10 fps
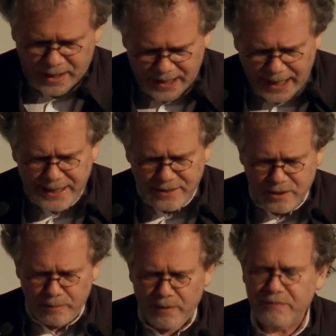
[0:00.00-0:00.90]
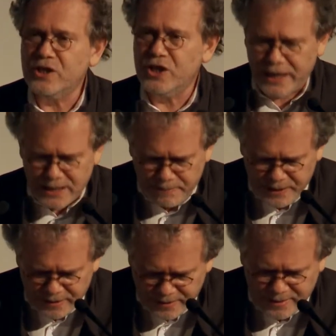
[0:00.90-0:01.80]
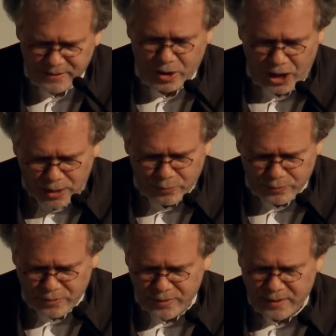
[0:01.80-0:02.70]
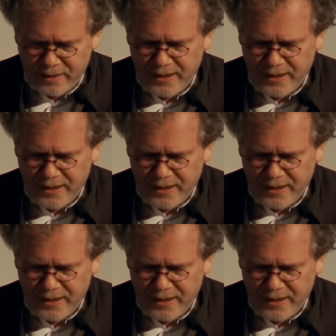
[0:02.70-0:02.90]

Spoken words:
like some of Shakespeare's clowns.